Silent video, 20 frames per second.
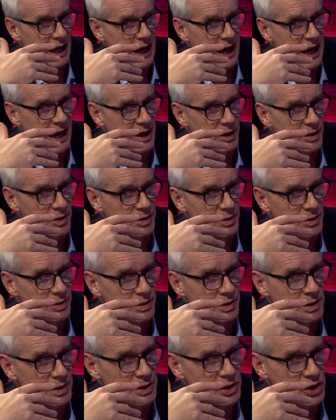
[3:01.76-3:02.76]

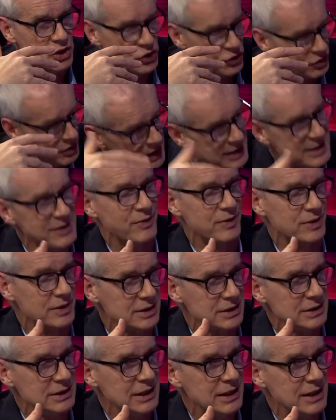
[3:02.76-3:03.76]
how
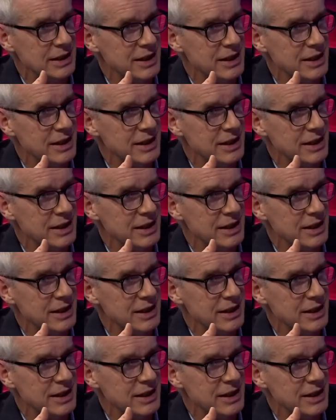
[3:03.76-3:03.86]
stressful